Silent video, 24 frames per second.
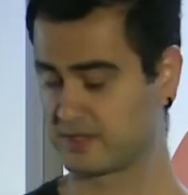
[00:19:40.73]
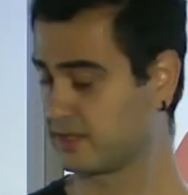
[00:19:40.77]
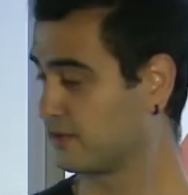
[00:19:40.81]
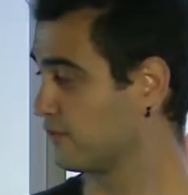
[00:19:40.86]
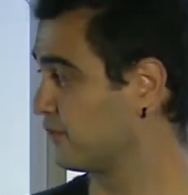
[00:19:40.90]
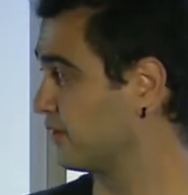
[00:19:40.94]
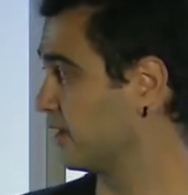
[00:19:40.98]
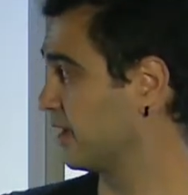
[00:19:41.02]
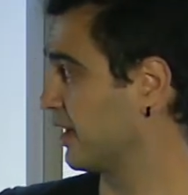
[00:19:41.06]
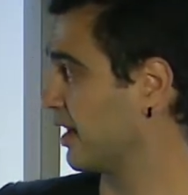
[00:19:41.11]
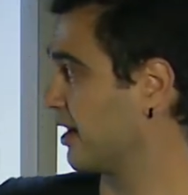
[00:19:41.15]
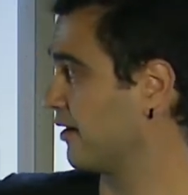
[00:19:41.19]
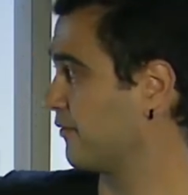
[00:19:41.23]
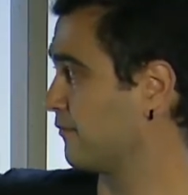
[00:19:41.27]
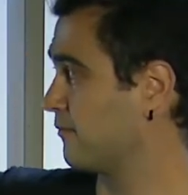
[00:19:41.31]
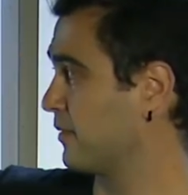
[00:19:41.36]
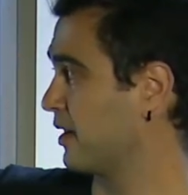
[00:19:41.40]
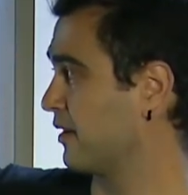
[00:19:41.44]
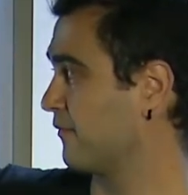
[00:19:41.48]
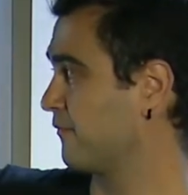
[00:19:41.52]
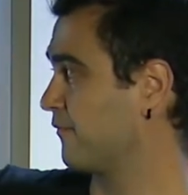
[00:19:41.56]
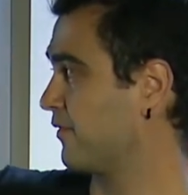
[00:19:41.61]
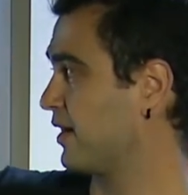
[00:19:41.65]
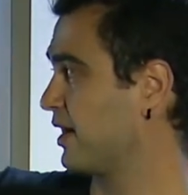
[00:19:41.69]
We have
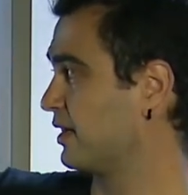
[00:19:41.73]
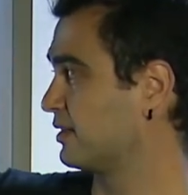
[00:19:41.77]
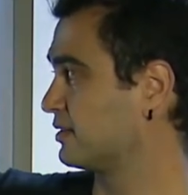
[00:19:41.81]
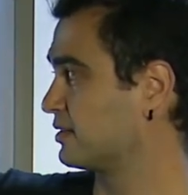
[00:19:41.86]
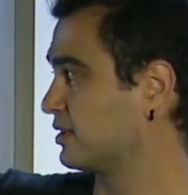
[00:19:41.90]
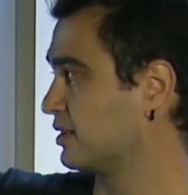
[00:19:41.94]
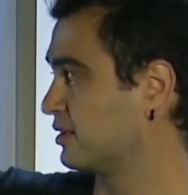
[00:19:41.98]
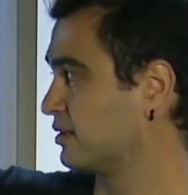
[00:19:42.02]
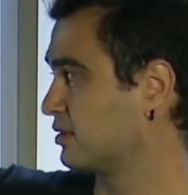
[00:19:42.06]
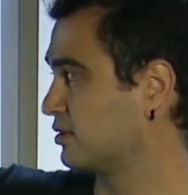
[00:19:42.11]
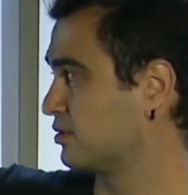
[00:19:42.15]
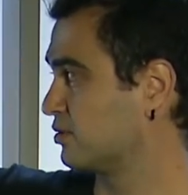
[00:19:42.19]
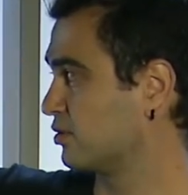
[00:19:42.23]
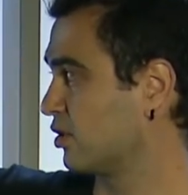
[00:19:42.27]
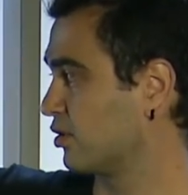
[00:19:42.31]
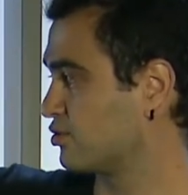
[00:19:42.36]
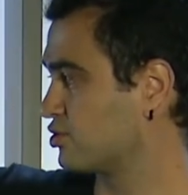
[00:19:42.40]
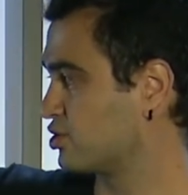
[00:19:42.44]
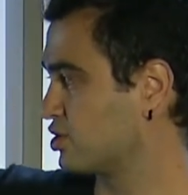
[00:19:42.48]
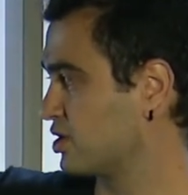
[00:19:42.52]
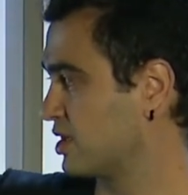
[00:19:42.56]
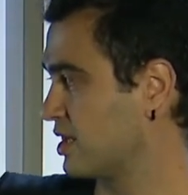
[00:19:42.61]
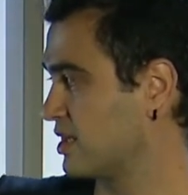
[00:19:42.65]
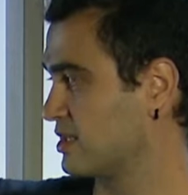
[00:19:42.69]
a Python,
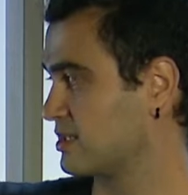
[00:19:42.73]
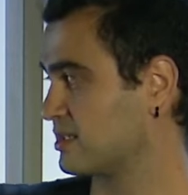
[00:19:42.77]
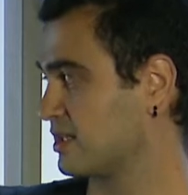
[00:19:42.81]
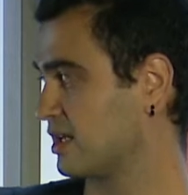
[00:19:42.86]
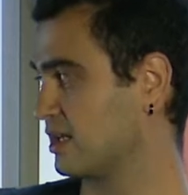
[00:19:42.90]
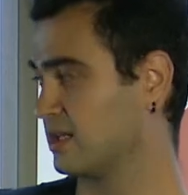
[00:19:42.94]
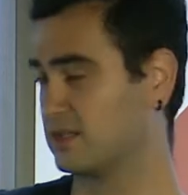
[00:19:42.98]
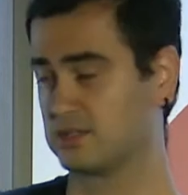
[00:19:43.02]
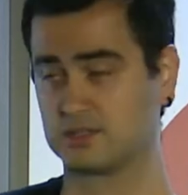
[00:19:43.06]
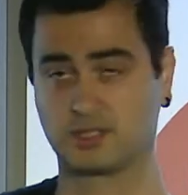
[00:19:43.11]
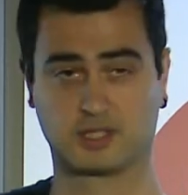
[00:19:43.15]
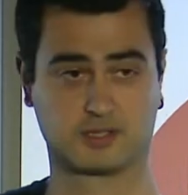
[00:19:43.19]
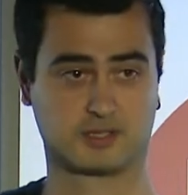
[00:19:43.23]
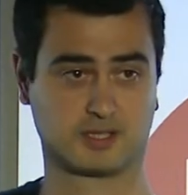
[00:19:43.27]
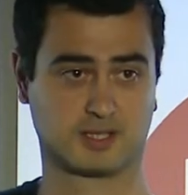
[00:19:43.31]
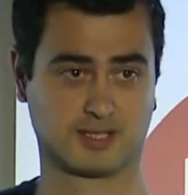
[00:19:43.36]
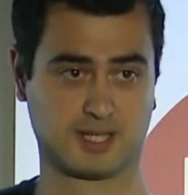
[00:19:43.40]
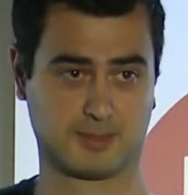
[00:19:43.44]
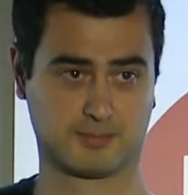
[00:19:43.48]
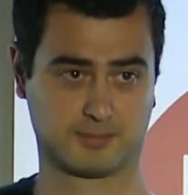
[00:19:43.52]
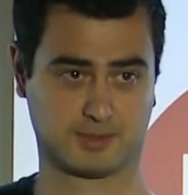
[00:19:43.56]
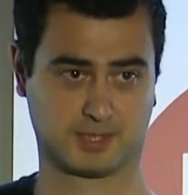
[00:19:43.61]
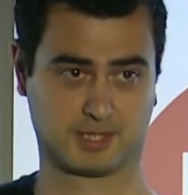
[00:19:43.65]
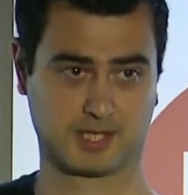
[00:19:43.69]
Node.js, and a .NET
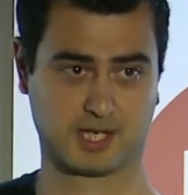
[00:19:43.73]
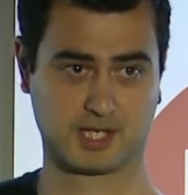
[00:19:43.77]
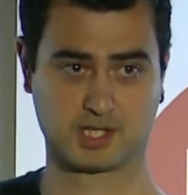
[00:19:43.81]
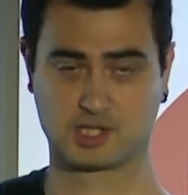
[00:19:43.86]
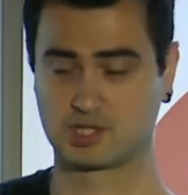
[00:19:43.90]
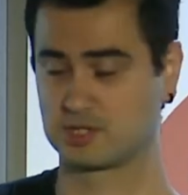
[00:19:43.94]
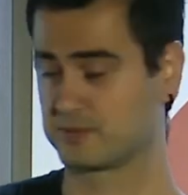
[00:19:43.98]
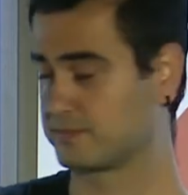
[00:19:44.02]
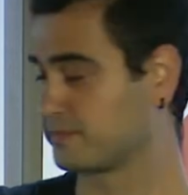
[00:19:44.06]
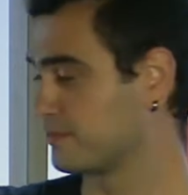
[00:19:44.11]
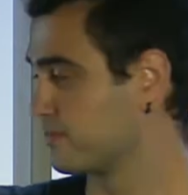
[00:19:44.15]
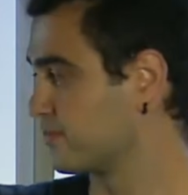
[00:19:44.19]
application.